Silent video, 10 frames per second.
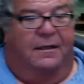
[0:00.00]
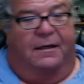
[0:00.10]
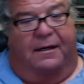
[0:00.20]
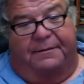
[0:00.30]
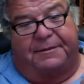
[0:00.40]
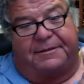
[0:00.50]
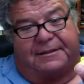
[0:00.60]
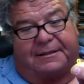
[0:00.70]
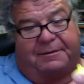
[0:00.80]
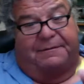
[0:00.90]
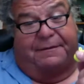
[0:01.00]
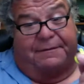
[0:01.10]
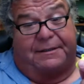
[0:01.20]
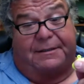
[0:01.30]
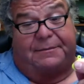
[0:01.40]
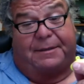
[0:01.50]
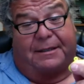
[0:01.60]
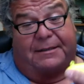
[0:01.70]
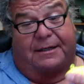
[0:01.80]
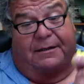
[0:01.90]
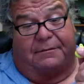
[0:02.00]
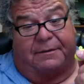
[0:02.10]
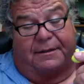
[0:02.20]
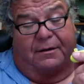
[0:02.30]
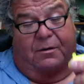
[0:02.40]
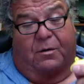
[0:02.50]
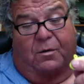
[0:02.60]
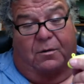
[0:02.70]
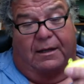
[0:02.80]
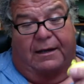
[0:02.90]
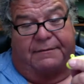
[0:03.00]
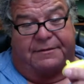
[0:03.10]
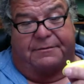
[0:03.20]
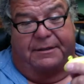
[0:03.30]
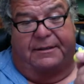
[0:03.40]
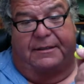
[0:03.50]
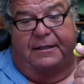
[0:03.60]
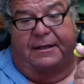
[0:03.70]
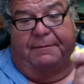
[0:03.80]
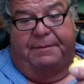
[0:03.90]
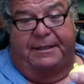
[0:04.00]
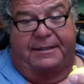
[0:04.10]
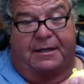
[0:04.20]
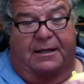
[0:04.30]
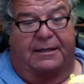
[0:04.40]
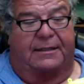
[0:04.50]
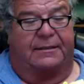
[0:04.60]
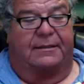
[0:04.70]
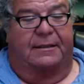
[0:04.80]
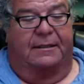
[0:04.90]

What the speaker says: I'm using a B52 bucktail with the whole live squid pinned on it.